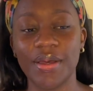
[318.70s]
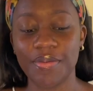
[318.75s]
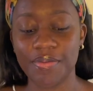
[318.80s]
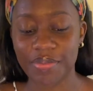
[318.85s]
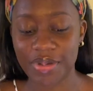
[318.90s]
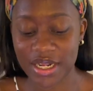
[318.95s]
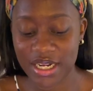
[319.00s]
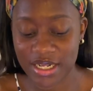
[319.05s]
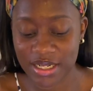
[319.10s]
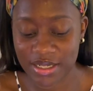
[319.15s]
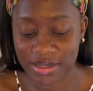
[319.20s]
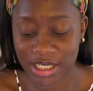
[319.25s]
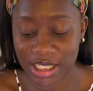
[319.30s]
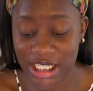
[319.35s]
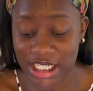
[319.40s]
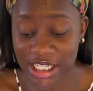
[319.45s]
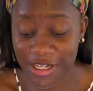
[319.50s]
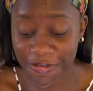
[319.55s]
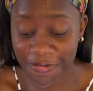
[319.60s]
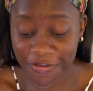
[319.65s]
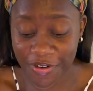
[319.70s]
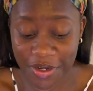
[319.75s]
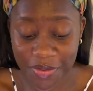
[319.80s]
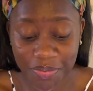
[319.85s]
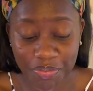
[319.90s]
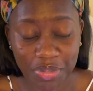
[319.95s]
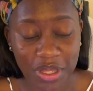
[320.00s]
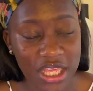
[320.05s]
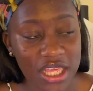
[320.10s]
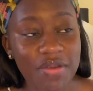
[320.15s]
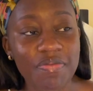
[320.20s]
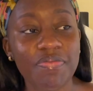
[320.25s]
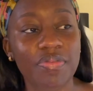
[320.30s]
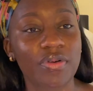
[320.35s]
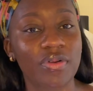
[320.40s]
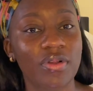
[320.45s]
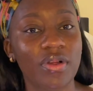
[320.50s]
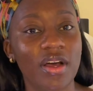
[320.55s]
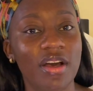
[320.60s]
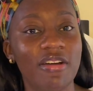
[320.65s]
But different
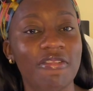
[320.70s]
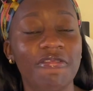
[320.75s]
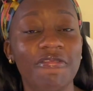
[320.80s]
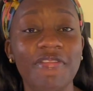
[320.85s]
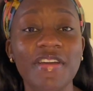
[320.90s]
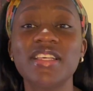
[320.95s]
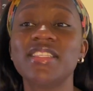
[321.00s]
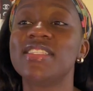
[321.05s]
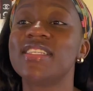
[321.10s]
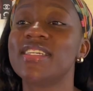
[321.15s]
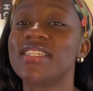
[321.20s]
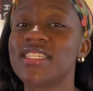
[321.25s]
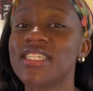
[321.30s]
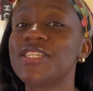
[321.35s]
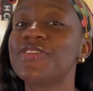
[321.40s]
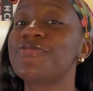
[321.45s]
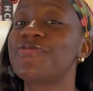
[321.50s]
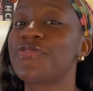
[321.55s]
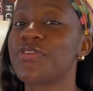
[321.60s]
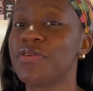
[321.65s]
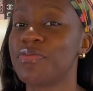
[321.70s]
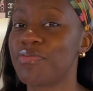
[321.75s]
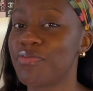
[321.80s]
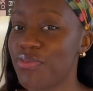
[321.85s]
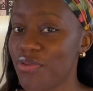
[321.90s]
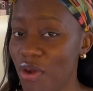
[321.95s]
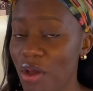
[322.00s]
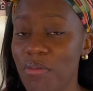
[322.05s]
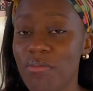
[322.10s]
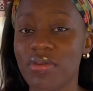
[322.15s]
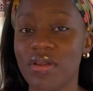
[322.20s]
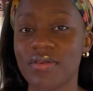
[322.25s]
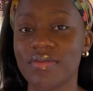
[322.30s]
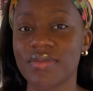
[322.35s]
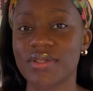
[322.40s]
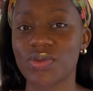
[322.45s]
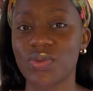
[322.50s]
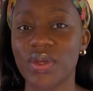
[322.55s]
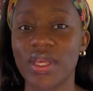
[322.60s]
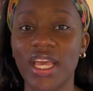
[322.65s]
people are facing different
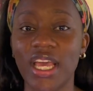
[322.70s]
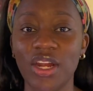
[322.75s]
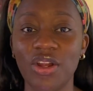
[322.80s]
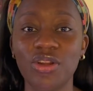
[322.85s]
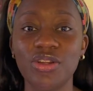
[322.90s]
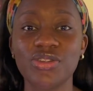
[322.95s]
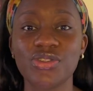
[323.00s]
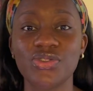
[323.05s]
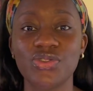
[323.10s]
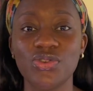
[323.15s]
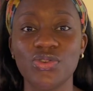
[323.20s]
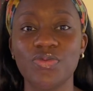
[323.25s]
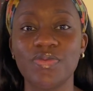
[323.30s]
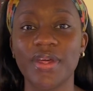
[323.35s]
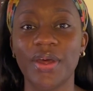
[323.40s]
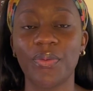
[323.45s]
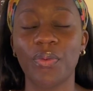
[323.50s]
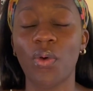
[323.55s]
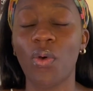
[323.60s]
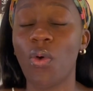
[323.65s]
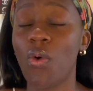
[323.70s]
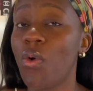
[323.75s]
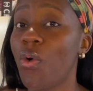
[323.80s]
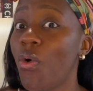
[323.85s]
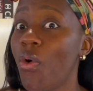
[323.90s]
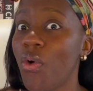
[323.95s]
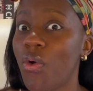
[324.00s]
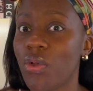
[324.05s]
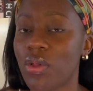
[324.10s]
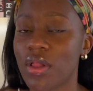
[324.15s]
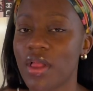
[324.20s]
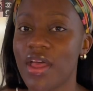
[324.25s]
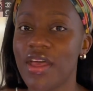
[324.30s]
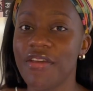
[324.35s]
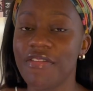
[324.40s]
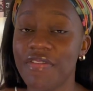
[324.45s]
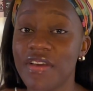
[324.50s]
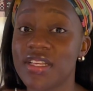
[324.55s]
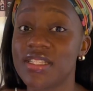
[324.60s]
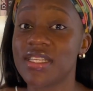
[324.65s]
problems. We cannot assume that we're all
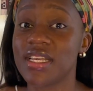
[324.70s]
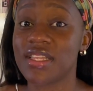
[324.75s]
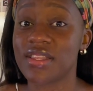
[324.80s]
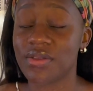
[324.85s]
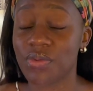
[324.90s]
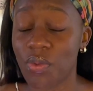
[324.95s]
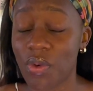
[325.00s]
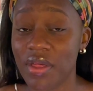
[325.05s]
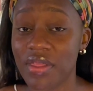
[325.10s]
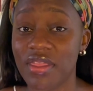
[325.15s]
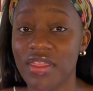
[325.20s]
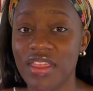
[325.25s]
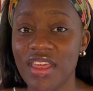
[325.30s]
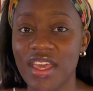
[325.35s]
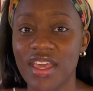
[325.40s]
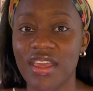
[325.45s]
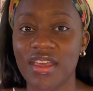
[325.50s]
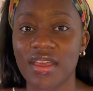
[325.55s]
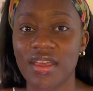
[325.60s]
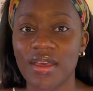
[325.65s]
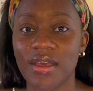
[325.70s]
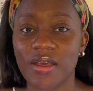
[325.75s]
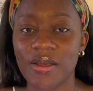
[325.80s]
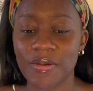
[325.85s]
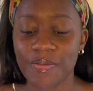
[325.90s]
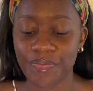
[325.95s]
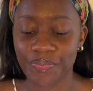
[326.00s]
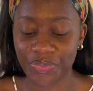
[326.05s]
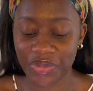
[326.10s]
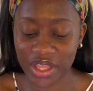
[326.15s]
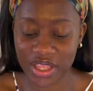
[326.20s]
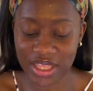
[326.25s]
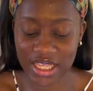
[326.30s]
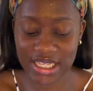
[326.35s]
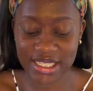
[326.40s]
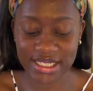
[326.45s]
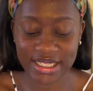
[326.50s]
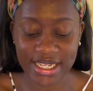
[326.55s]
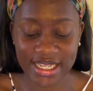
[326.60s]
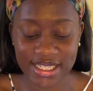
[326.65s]
facing one thing. And
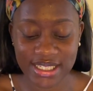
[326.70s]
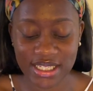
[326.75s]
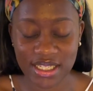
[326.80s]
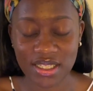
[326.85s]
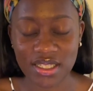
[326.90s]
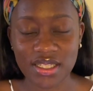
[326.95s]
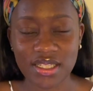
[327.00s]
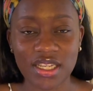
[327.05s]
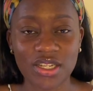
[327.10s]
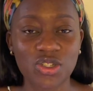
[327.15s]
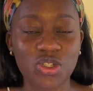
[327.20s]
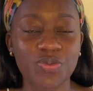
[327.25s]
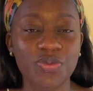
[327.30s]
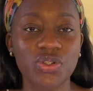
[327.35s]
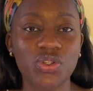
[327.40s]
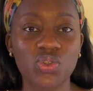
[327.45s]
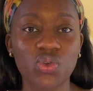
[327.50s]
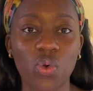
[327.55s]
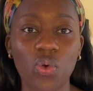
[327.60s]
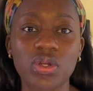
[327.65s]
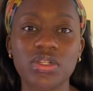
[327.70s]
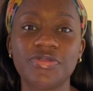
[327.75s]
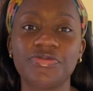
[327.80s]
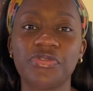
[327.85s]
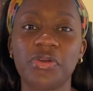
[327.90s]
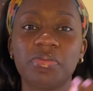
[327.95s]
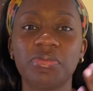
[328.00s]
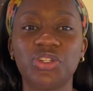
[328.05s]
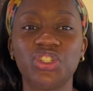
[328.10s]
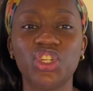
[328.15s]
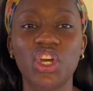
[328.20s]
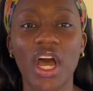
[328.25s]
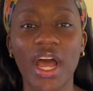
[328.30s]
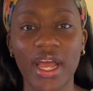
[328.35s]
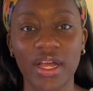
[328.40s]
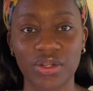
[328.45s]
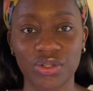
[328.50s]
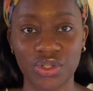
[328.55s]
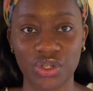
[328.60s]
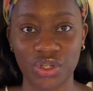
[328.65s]
these lessons are to be taught from
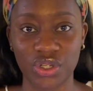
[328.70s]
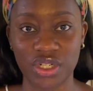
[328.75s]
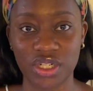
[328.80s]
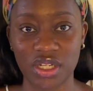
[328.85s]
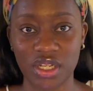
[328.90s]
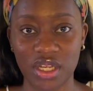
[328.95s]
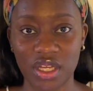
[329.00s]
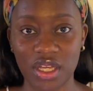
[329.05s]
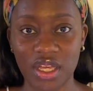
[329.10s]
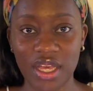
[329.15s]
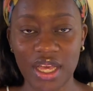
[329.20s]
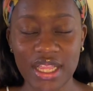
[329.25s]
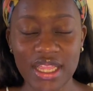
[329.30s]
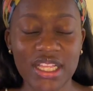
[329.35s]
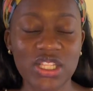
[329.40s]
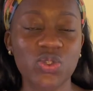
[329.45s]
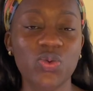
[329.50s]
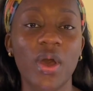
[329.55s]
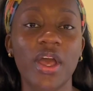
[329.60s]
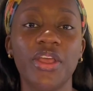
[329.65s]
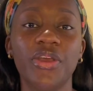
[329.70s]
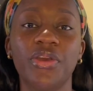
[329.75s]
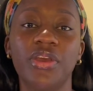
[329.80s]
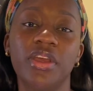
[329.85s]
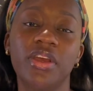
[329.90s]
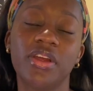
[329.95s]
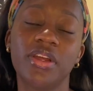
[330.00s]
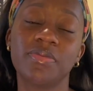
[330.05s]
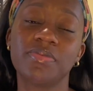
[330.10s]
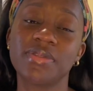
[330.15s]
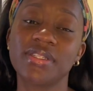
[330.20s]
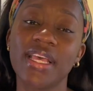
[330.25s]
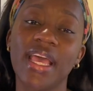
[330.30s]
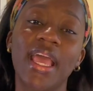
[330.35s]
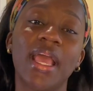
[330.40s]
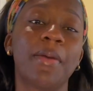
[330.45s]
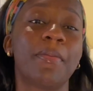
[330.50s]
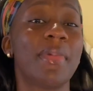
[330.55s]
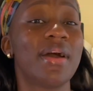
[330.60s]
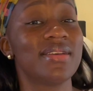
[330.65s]
childhood. That's why you hear him
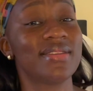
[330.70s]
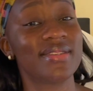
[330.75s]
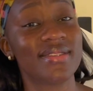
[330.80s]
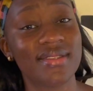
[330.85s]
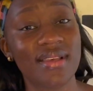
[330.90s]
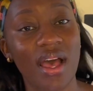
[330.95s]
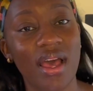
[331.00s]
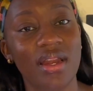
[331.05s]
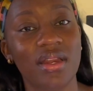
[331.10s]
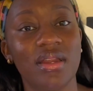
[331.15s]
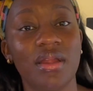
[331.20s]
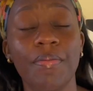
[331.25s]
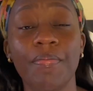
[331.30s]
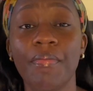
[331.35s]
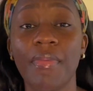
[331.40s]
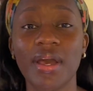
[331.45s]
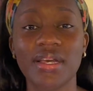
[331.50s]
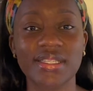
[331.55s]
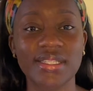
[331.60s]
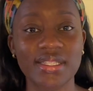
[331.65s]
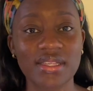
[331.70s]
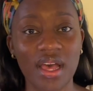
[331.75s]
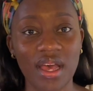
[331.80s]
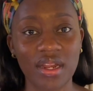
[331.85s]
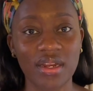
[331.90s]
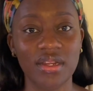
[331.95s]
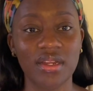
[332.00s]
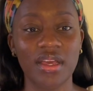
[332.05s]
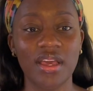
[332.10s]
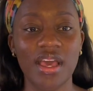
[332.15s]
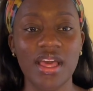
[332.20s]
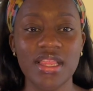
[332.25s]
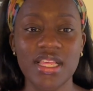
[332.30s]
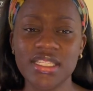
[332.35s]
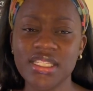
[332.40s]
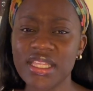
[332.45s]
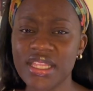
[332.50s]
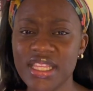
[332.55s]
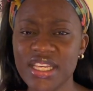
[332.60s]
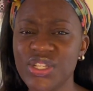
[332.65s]
saying, my son, these
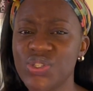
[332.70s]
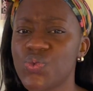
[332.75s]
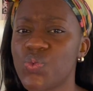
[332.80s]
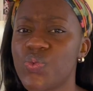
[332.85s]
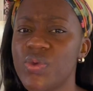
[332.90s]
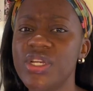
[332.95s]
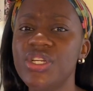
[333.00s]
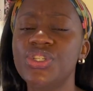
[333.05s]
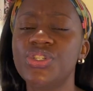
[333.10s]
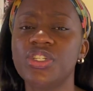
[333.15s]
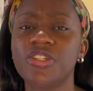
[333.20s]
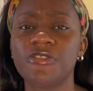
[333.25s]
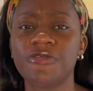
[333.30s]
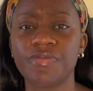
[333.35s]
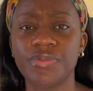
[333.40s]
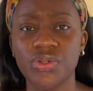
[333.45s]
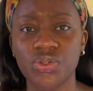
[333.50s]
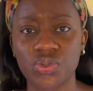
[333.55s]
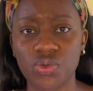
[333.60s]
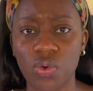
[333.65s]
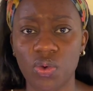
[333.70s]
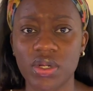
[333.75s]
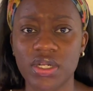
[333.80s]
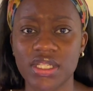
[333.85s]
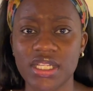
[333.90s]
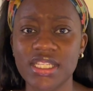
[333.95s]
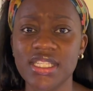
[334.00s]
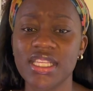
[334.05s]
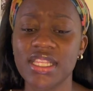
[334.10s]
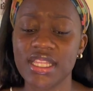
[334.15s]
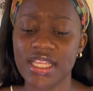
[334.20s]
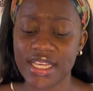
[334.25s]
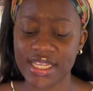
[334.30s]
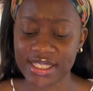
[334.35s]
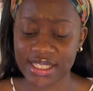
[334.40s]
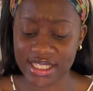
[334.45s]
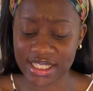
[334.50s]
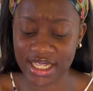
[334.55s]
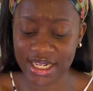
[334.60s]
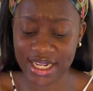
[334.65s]
are things we should have been taught. These
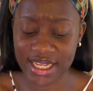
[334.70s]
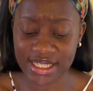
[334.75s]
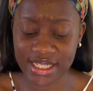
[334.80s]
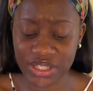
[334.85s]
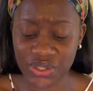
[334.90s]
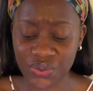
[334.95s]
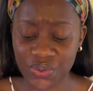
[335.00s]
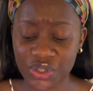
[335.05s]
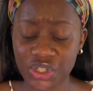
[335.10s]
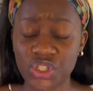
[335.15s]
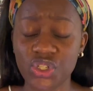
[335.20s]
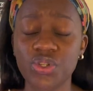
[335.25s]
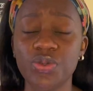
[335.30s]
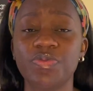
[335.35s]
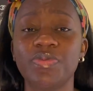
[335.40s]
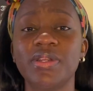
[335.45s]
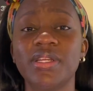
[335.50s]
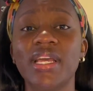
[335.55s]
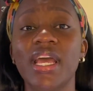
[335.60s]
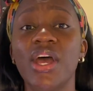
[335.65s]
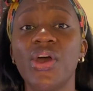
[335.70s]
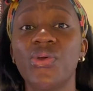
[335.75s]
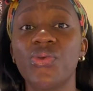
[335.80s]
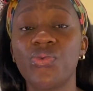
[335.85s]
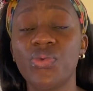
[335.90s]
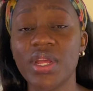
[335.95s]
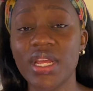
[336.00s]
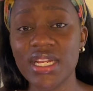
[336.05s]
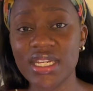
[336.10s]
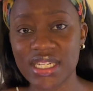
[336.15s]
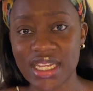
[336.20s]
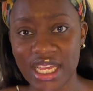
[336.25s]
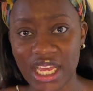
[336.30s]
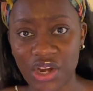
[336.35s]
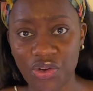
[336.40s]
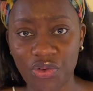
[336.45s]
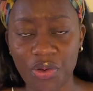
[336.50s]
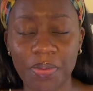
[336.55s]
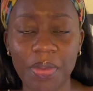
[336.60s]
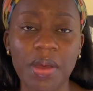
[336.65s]
are lessons we should be reading
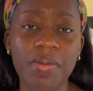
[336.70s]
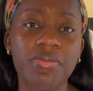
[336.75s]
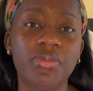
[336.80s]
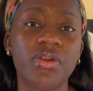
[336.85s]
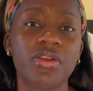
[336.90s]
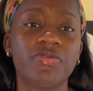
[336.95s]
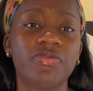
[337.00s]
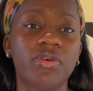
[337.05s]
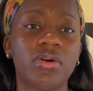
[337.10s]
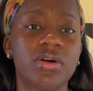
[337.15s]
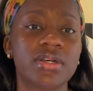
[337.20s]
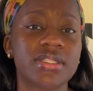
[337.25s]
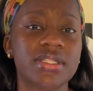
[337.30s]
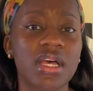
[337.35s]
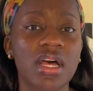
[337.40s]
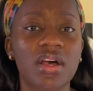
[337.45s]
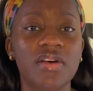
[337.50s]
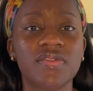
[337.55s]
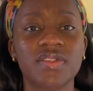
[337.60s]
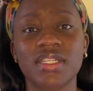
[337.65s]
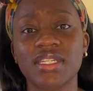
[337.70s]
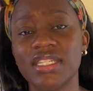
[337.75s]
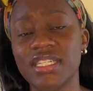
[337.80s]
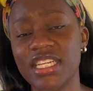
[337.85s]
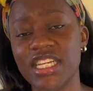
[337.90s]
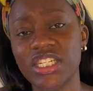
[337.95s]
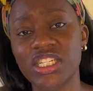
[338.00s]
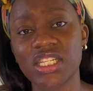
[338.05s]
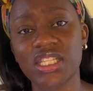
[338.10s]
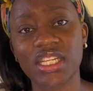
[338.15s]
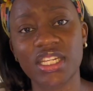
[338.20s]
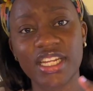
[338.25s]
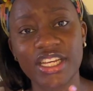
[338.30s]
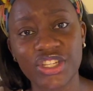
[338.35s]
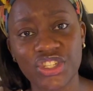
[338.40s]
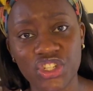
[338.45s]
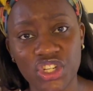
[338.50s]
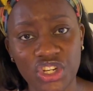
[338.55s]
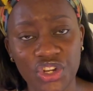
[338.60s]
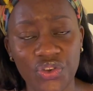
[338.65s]
and remembering for ourselves and teaching the
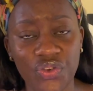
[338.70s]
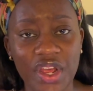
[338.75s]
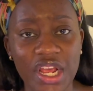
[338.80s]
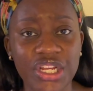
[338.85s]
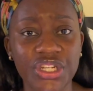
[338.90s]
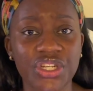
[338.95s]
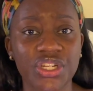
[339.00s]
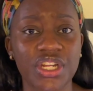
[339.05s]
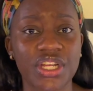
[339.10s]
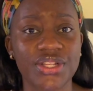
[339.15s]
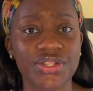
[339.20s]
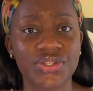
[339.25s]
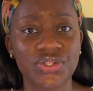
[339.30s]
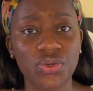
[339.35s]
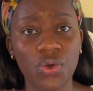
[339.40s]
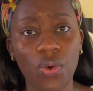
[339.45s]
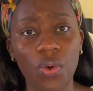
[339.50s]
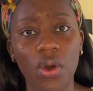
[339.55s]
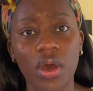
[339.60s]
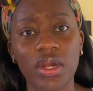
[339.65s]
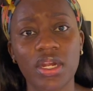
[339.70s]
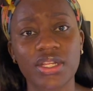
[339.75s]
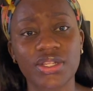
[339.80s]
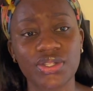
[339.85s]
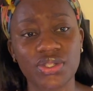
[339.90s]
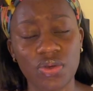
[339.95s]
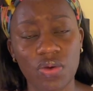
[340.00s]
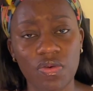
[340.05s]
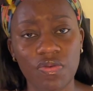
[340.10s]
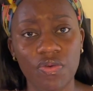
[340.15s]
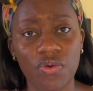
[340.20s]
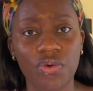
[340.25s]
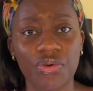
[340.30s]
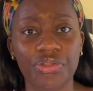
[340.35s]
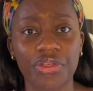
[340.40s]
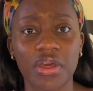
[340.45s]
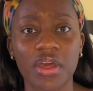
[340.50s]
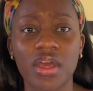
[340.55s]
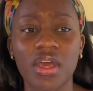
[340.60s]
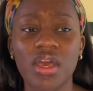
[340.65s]
next generation and so on and so forth.
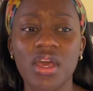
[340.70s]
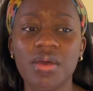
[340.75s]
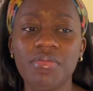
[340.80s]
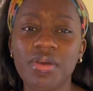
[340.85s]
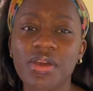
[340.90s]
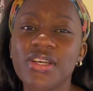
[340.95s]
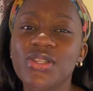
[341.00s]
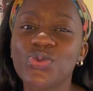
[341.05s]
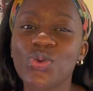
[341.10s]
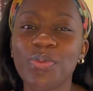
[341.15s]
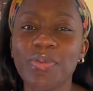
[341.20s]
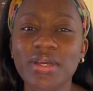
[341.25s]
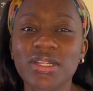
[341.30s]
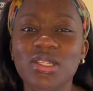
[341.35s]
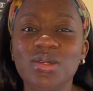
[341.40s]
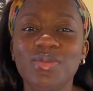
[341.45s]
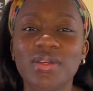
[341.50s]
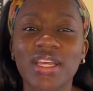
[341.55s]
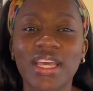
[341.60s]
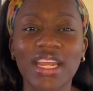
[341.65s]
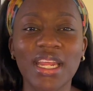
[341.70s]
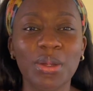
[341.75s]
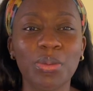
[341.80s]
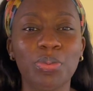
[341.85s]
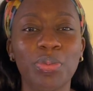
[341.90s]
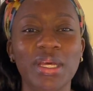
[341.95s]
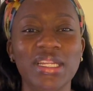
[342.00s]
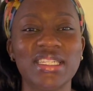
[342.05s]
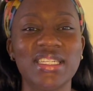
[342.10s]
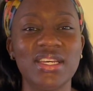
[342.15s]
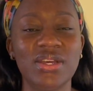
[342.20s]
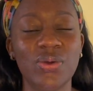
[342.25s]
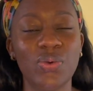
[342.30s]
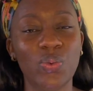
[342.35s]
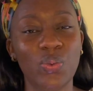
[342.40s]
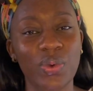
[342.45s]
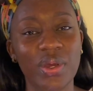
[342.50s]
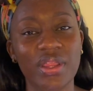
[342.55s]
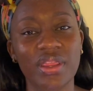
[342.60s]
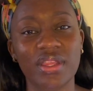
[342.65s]
Because we're meant to be getting better
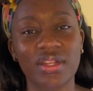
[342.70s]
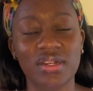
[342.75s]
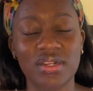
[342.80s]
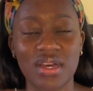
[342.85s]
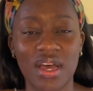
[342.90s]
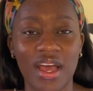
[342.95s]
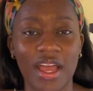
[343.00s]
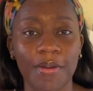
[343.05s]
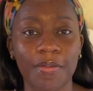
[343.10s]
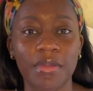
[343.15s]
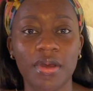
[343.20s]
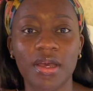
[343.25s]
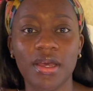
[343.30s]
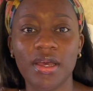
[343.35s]
with time.